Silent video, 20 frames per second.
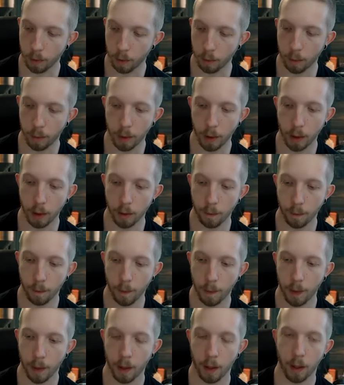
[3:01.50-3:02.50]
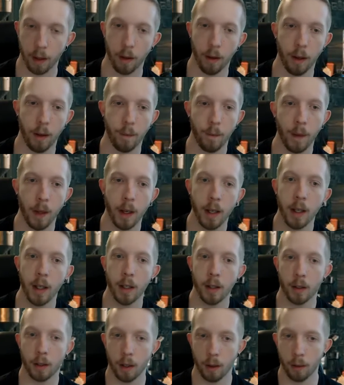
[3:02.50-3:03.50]
bit. All right.
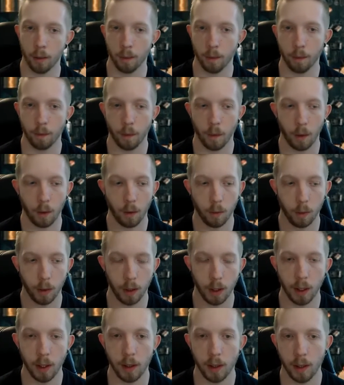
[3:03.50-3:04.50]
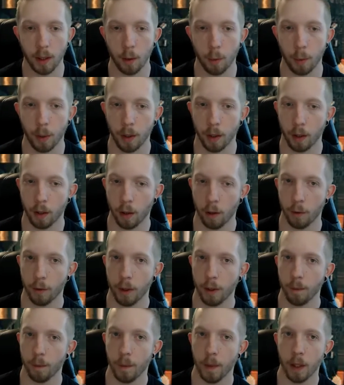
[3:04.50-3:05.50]
So with Ethiopian
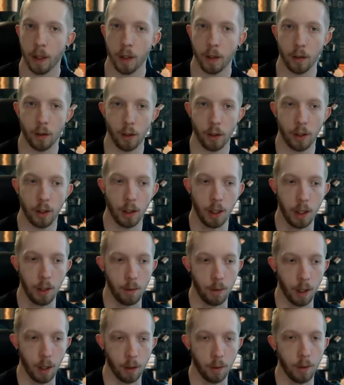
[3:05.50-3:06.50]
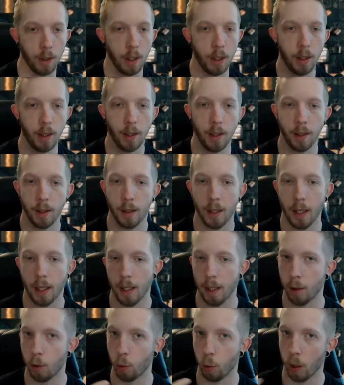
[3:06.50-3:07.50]
coffee, just so you know, it is
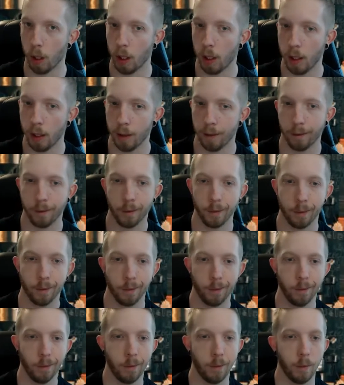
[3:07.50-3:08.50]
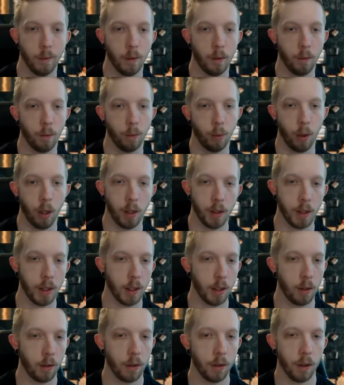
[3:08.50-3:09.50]
a dry
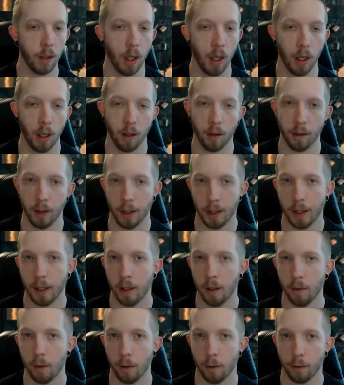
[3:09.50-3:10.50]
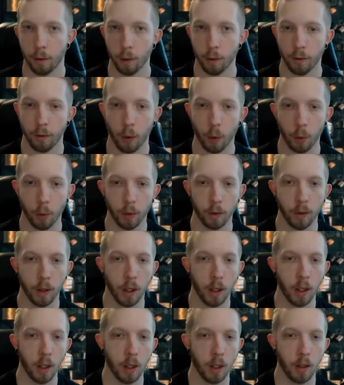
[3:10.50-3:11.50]
process, uh, like kind of a fruit forward
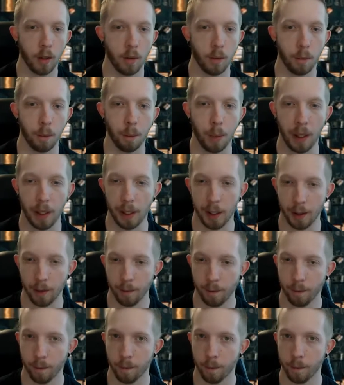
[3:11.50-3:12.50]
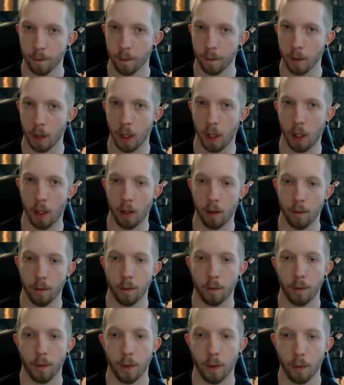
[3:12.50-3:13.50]
bean. Uh,
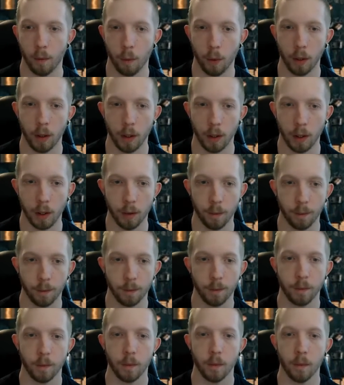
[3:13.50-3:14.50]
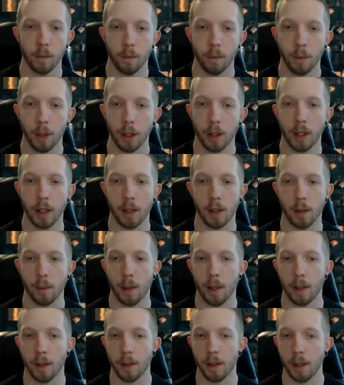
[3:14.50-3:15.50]
one of the big things
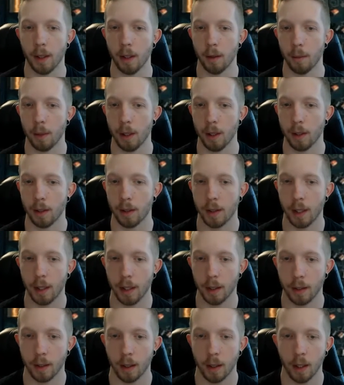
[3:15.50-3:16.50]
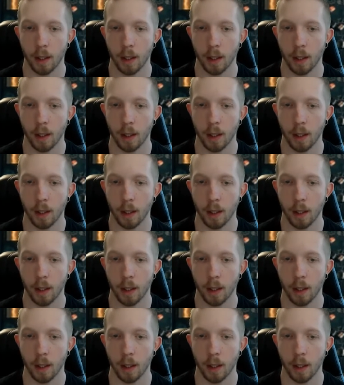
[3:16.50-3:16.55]
about them is that